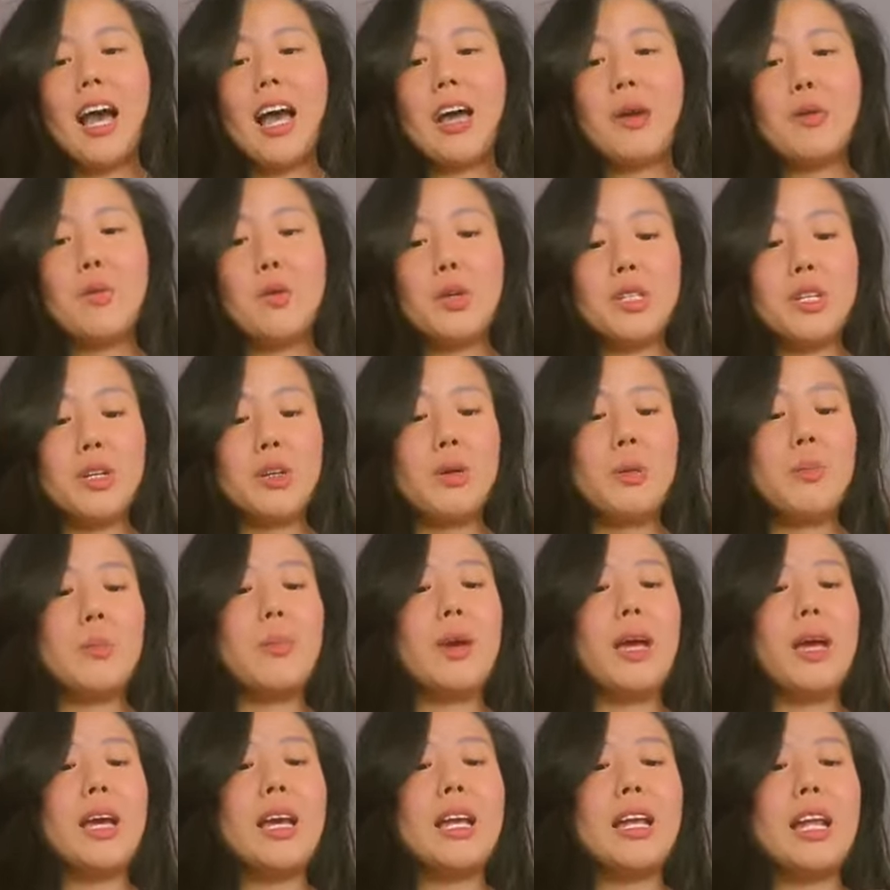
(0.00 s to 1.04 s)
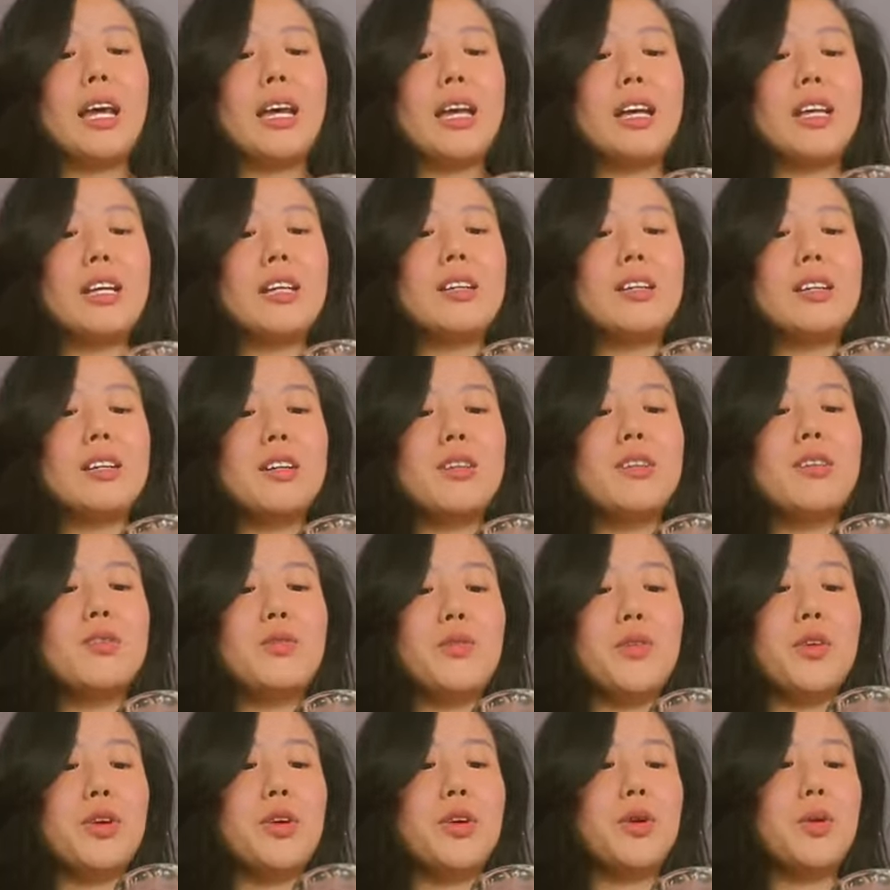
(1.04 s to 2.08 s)
I wish I could make like
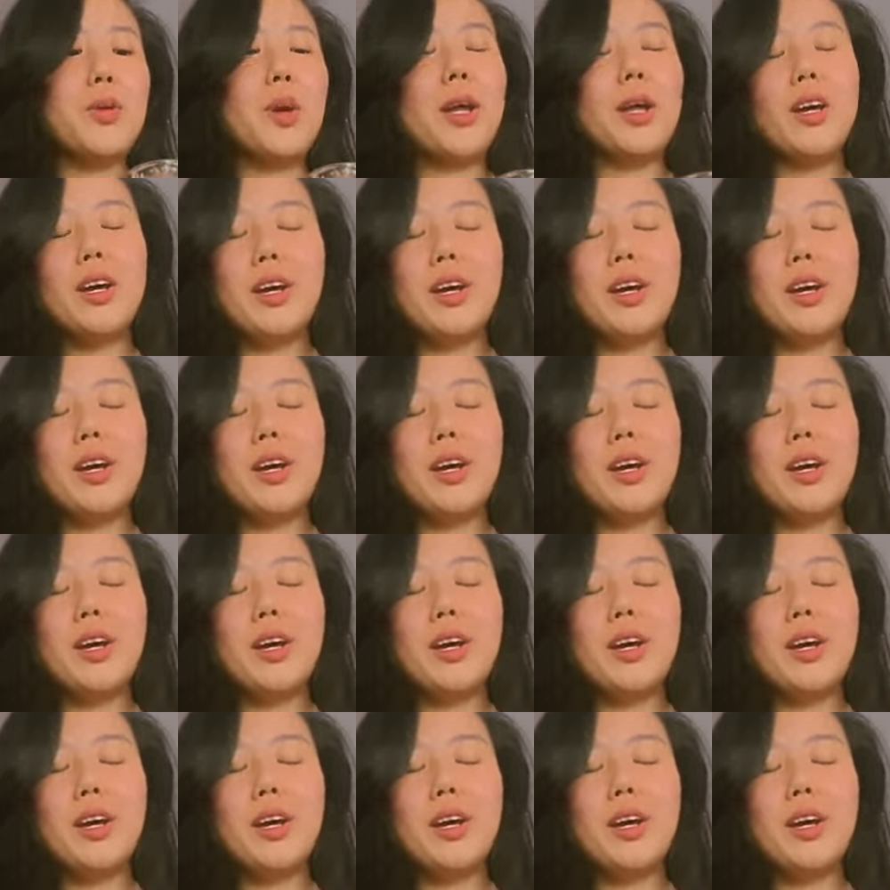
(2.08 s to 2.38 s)
for you.